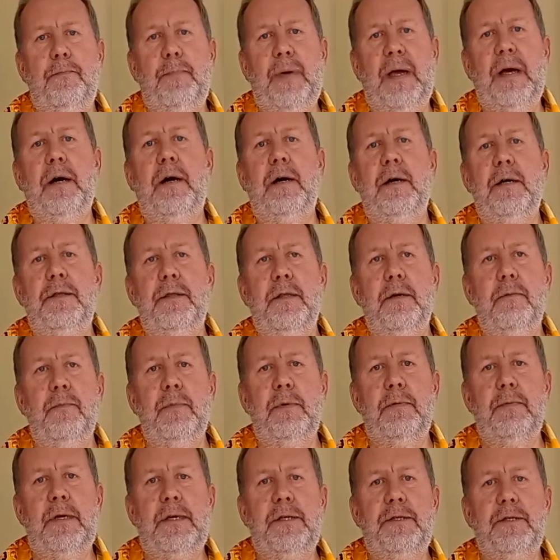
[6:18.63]
behind
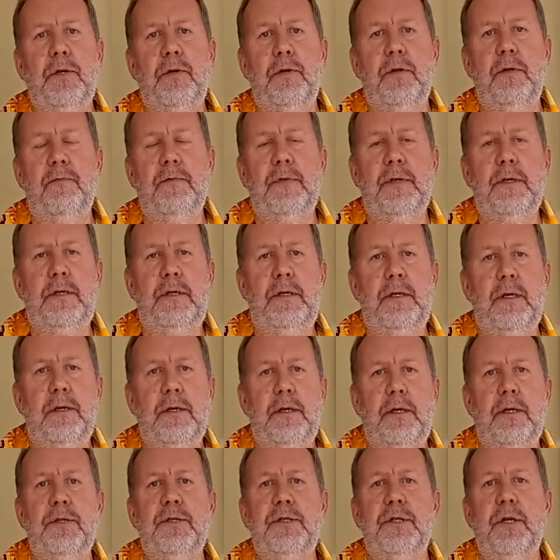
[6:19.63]
them is all of the
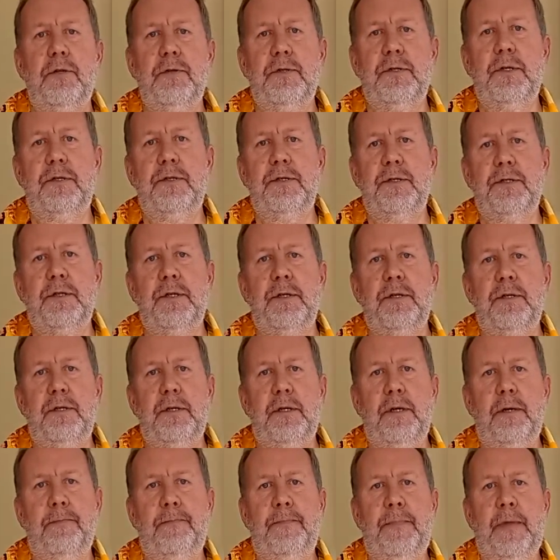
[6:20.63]
consultants
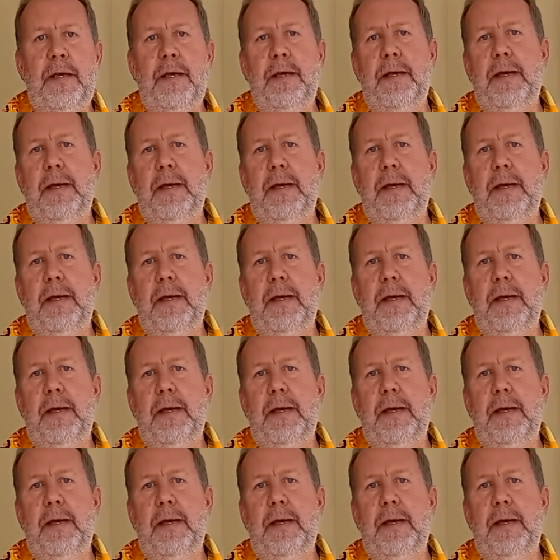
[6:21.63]
and